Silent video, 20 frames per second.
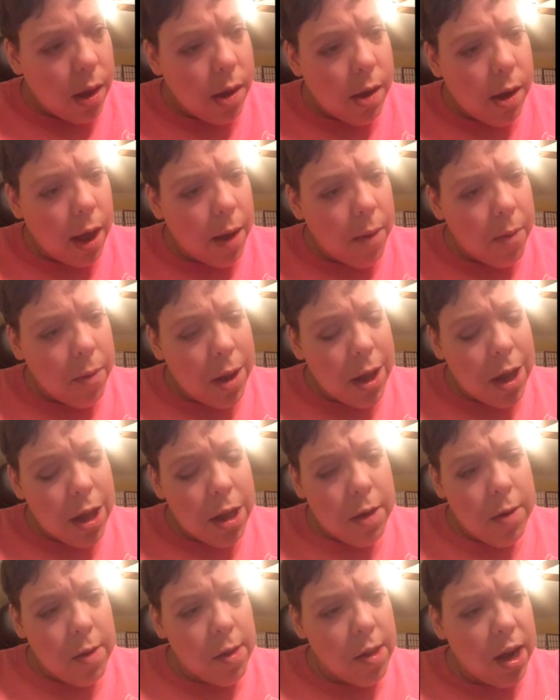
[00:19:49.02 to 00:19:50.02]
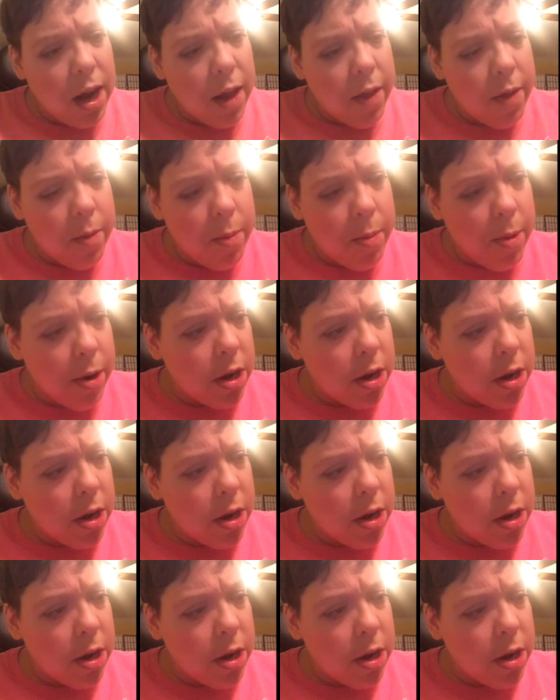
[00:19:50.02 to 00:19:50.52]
wet. Okay, we can use another